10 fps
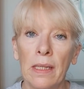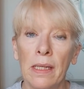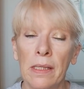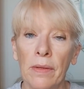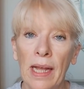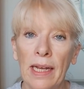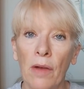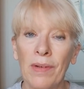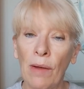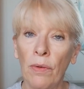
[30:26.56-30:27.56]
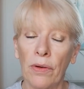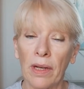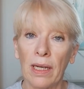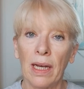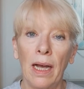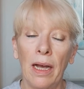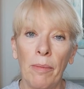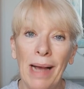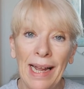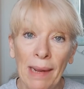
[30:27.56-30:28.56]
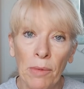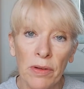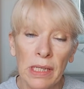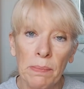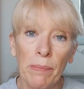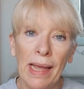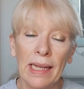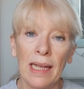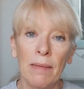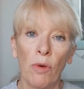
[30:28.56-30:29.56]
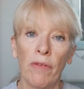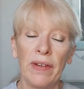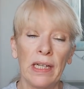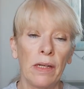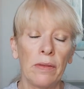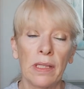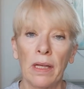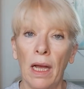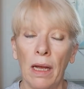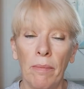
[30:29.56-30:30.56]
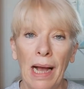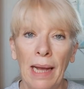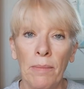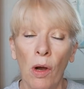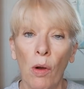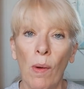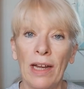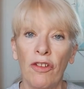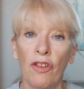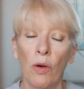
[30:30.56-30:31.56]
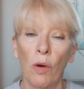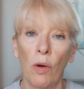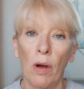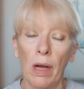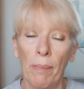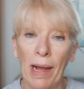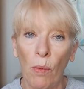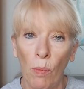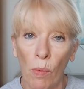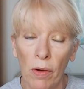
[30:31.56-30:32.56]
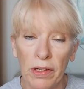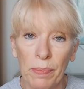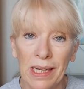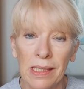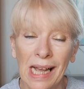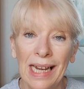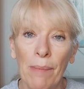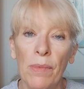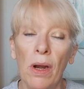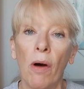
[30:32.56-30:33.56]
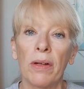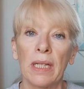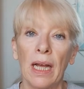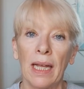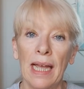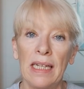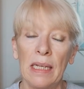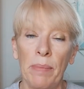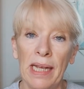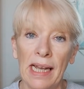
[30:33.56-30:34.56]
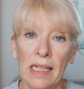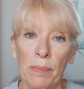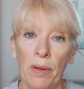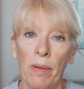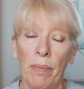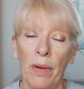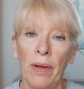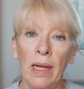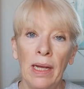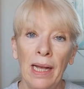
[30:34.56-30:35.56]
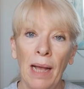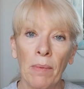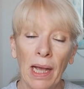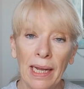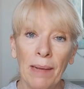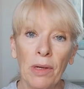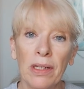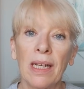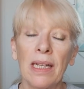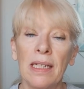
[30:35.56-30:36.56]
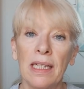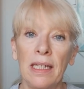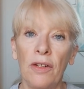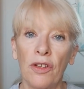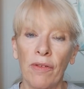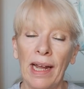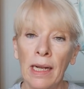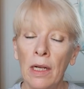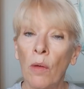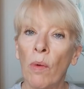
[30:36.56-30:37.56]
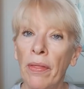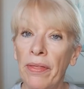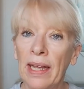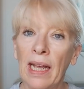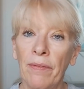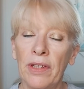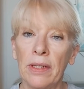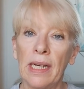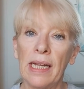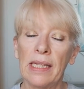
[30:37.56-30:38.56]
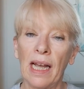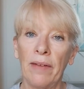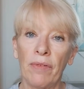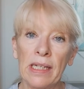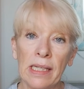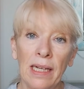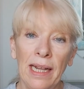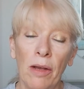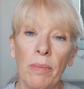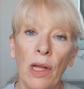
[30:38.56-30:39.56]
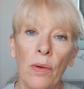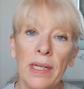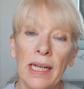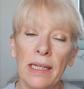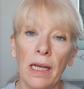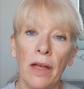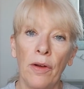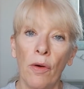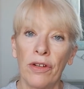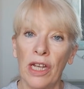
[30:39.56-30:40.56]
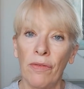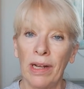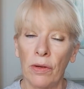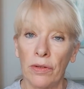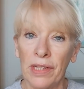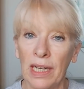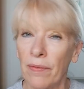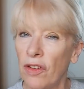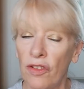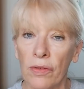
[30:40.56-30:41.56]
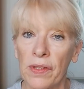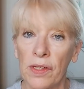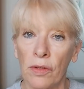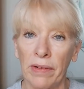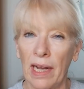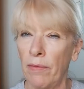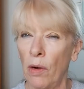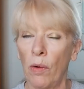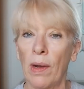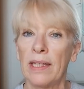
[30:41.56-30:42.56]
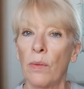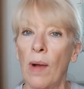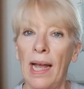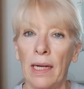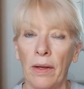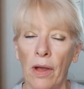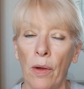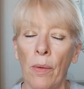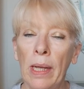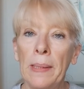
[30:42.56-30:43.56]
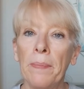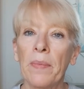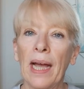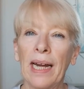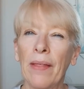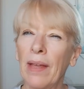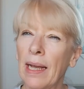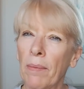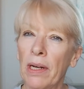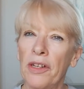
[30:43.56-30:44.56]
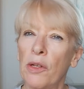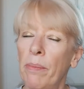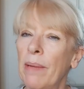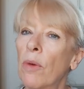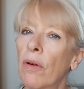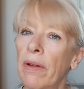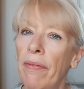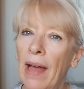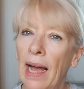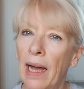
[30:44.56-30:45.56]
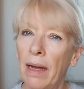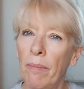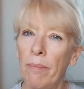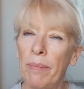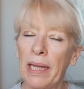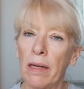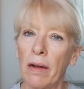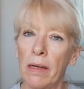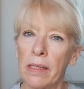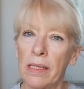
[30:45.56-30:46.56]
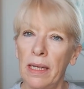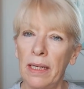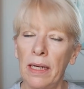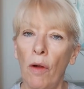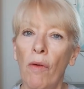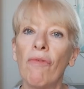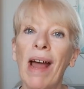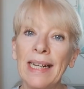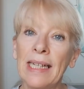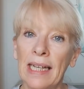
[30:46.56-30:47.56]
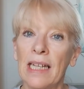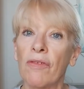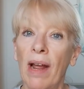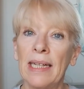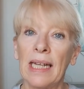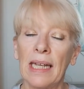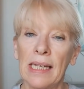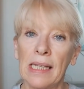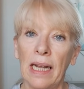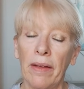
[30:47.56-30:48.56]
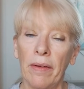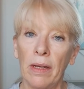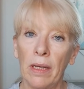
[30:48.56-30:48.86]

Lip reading: So there you go. Now look, I am going to be making more videos. I'm not quite sure about what, because I am not a KDP expert, but I am going to continue to write. One thing I've done is I've recently uploaded an audio recording of a short story I wrote quite a while ago. And I think I'm going to do a bit more of that, because, you know, writing is writing, isn't it?